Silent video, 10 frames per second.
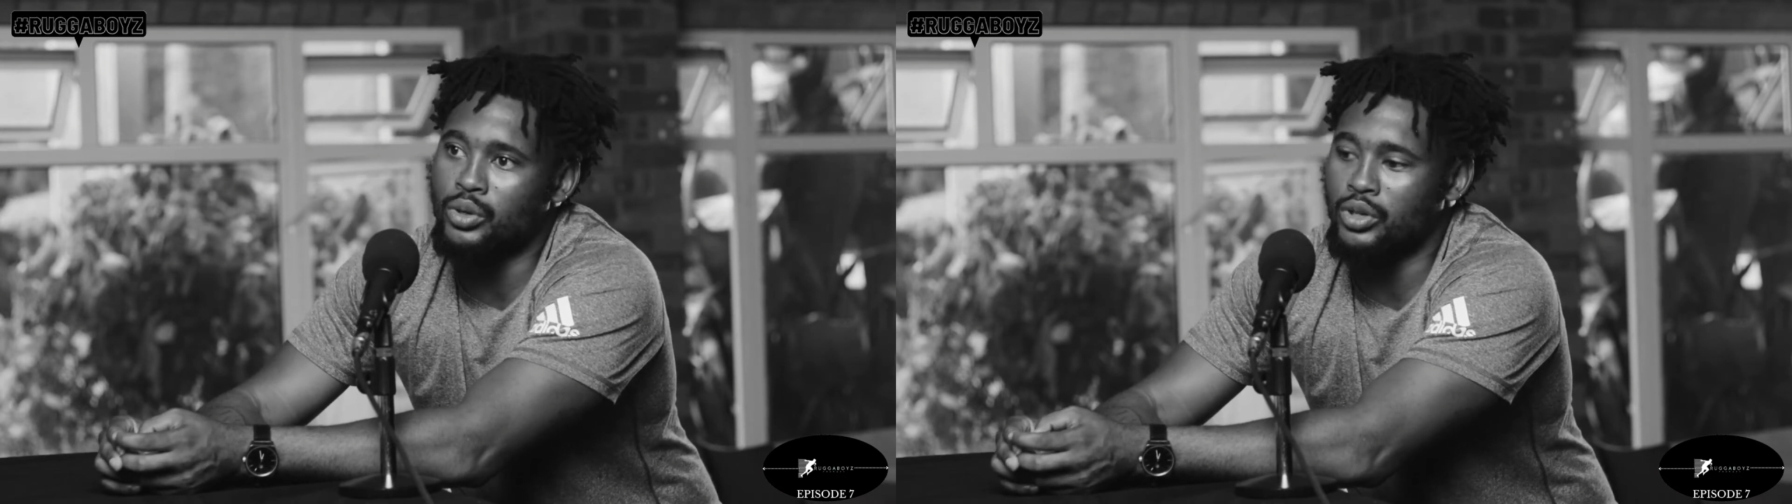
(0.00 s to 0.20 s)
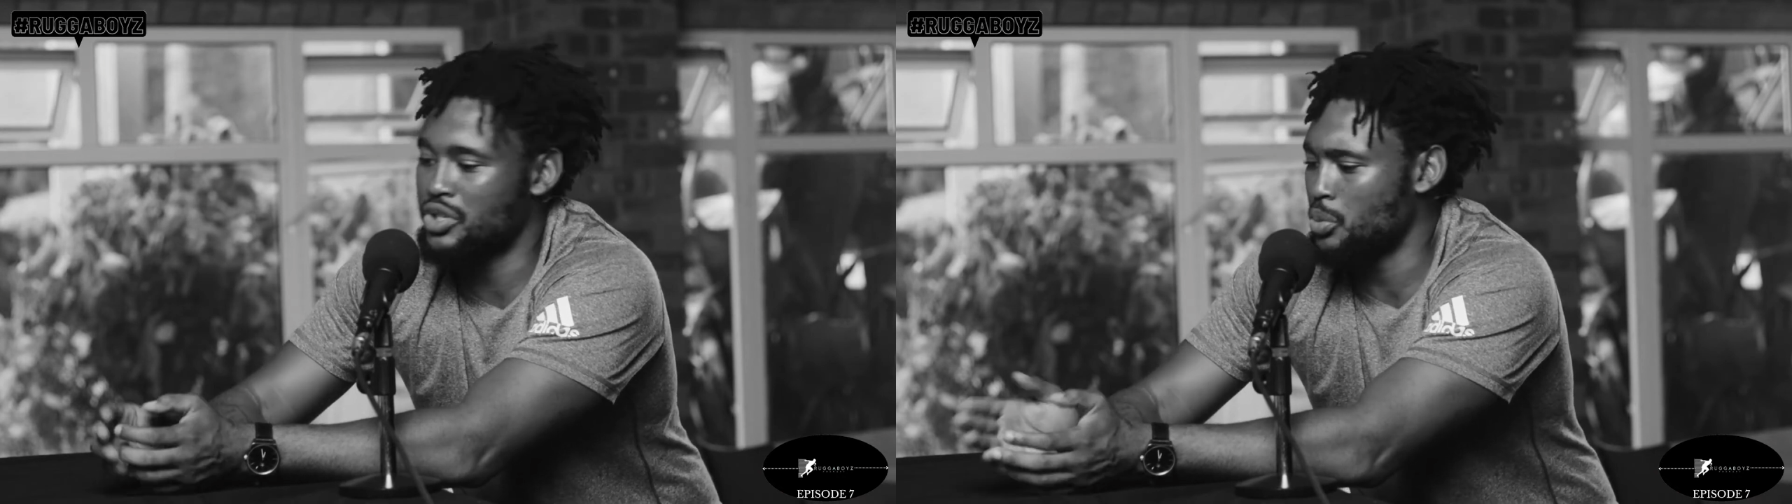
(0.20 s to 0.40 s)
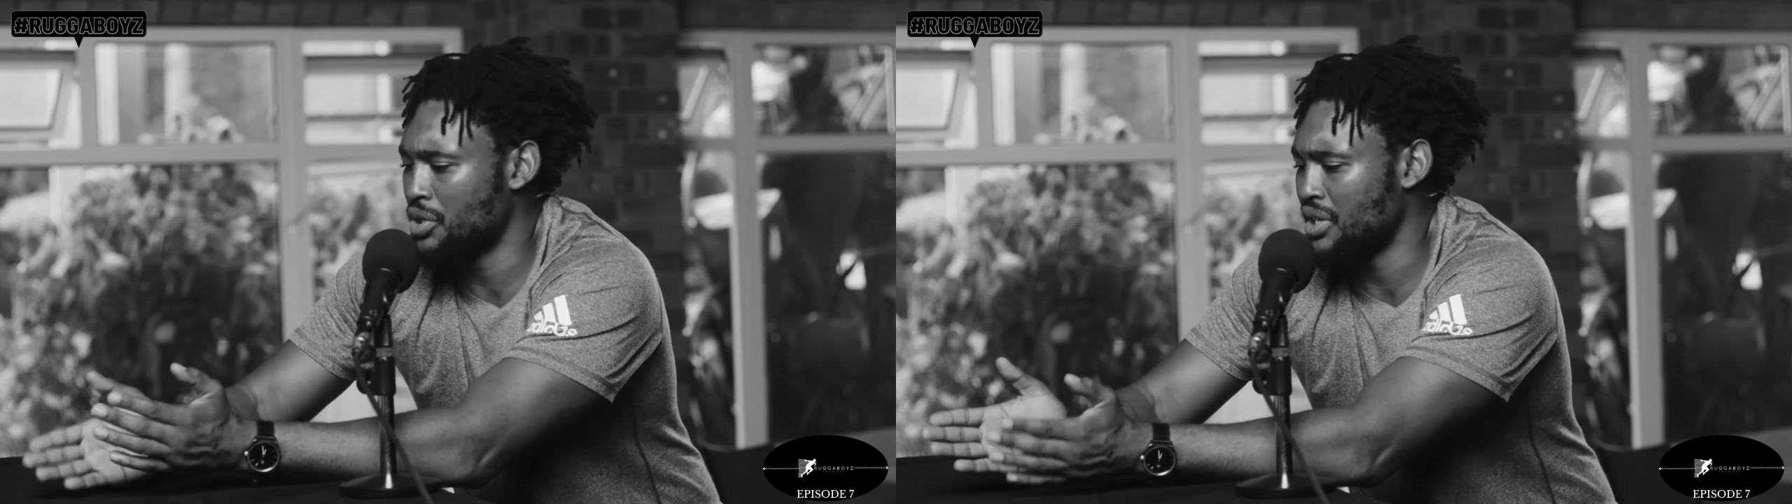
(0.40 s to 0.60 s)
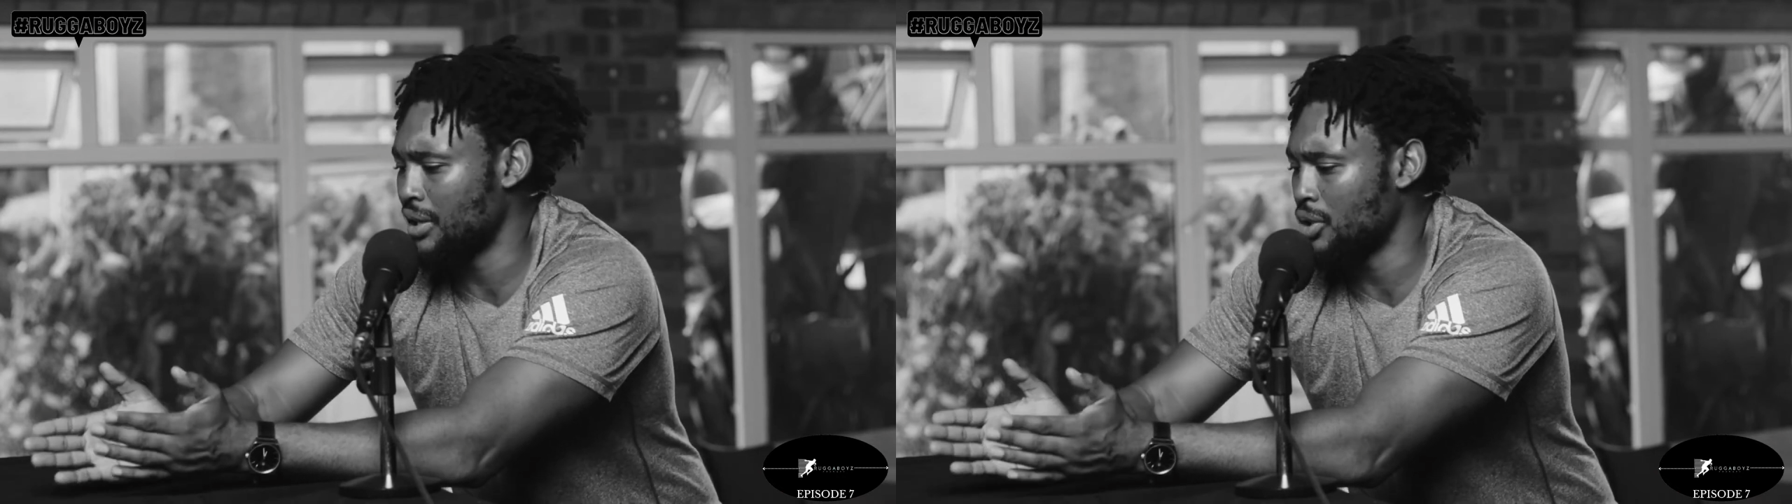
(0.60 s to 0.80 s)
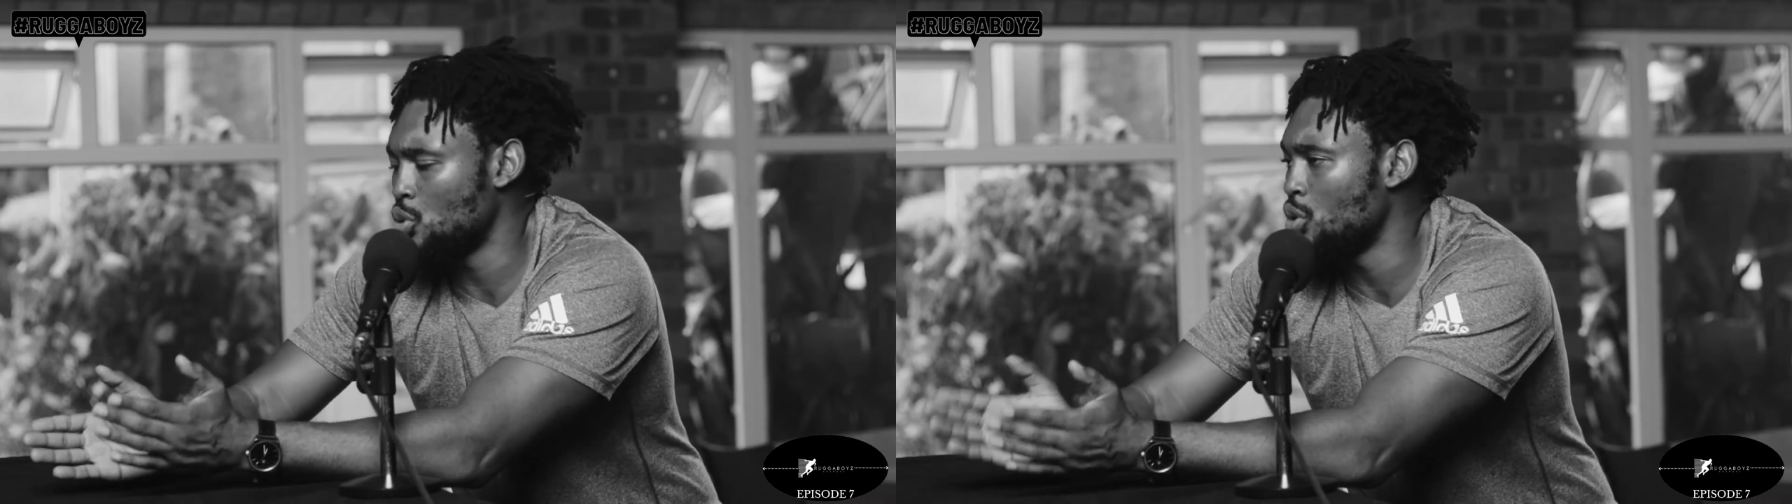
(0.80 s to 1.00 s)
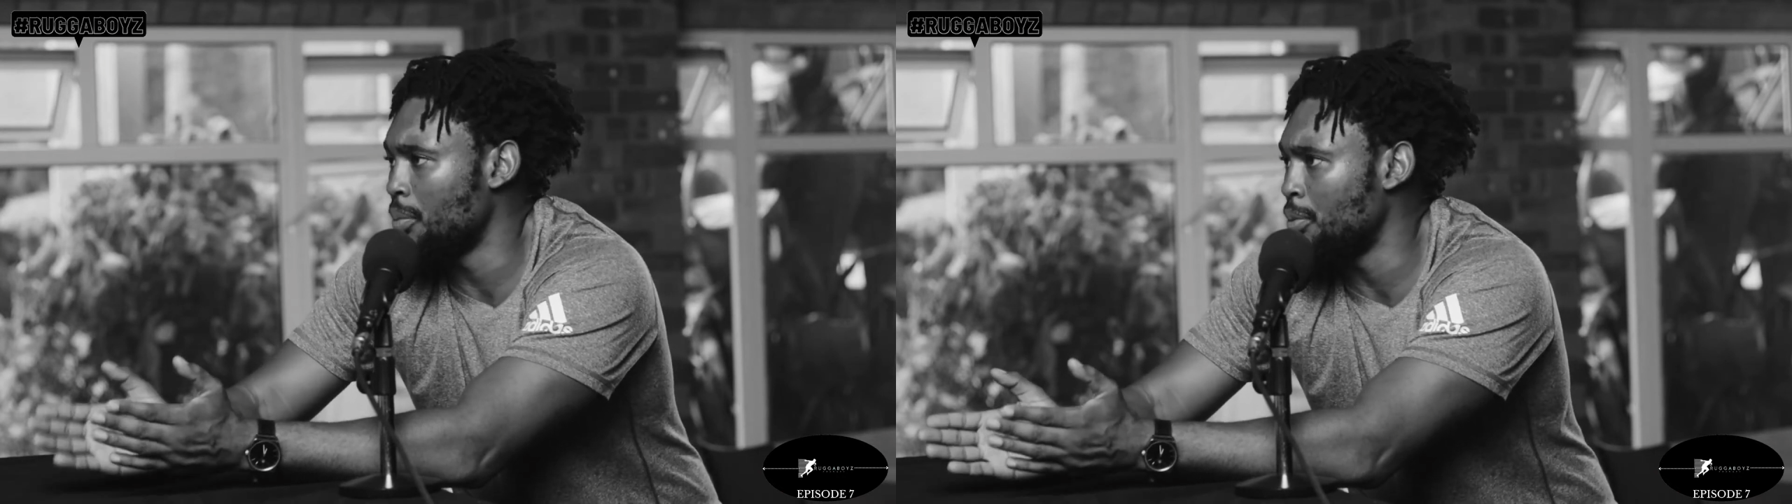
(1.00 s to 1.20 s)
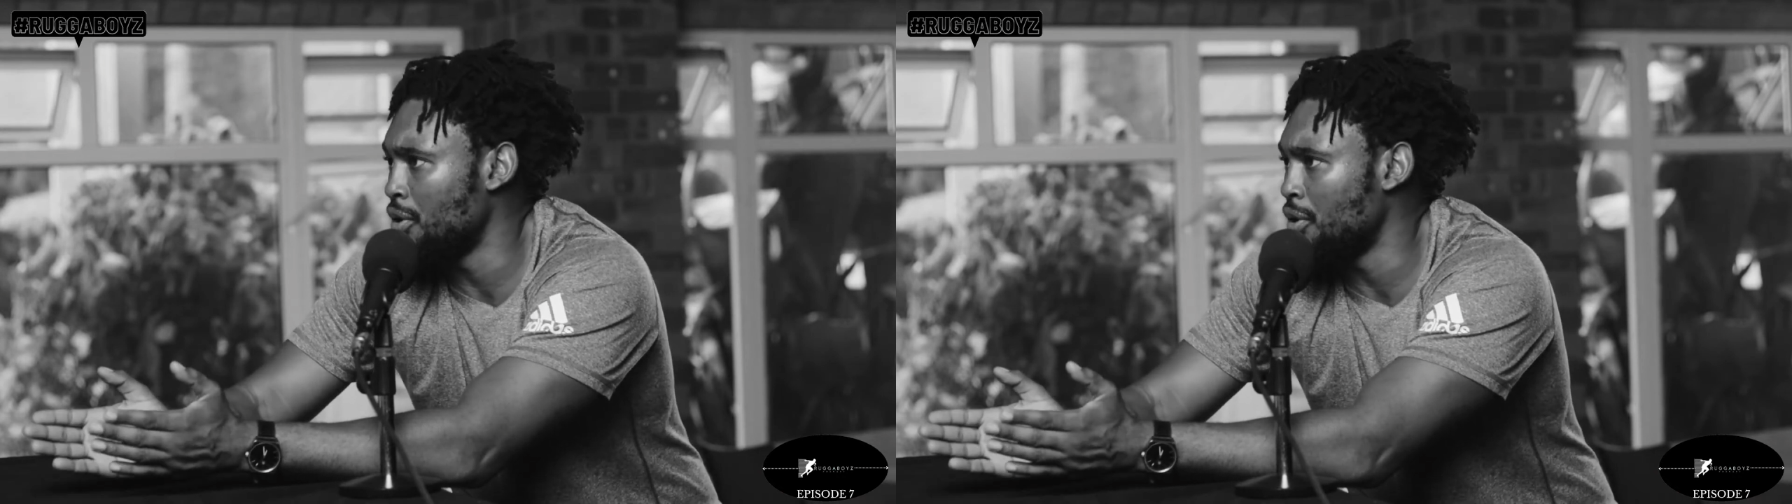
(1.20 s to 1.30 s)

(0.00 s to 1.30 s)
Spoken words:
Because it was like a 2-year